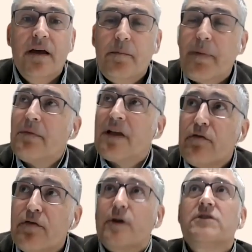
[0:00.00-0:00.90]
public
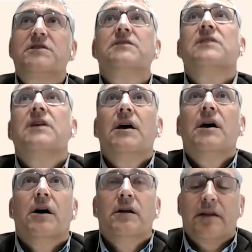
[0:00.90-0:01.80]
authorities
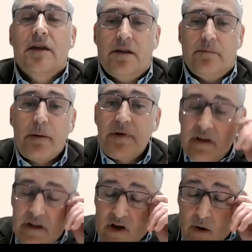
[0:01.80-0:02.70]
and
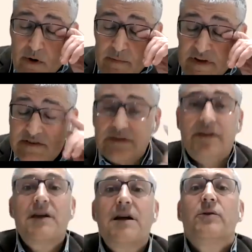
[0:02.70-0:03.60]
the governments,
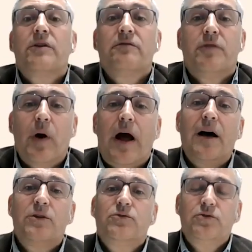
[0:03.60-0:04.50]
they are looking for
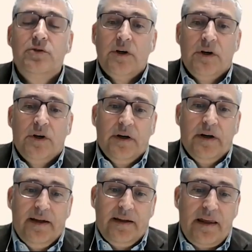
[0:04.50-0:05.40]
how to
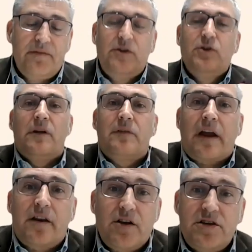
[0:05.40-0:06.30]
get you the
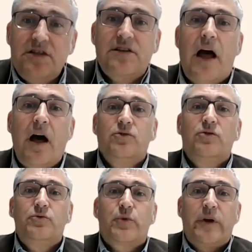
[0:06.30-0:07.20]
diagnosis, how
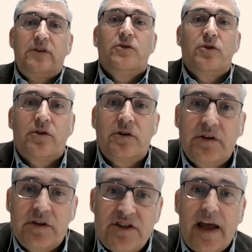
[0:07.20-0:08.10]
to treat your
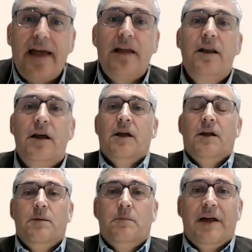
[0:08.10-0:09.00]
child,
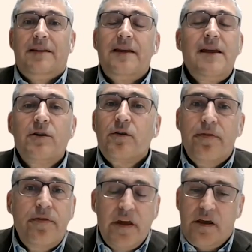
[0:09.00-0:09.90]
but they are not
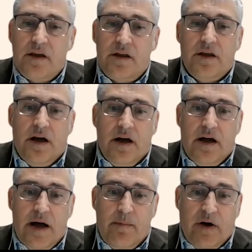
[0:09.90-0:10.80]
thinking
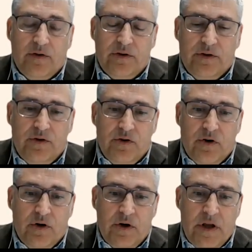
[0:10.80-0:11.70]
about
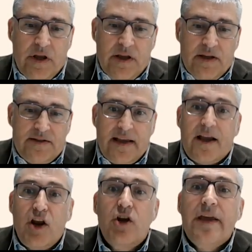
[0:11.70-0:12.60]
your
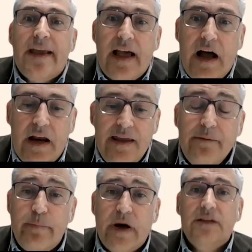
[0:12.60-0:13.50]
psychological
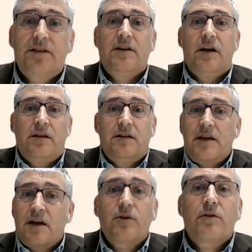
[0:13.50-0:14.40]
impact, and
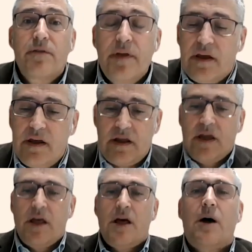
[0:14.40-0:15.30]
they are not thinking
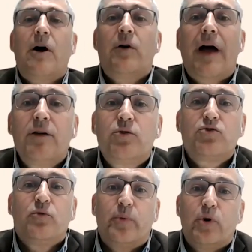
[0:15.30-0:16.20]
about how to
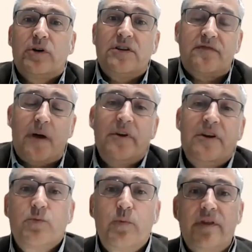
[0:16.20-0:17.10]
support these
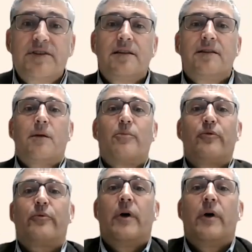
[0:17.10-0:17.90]
families with some type of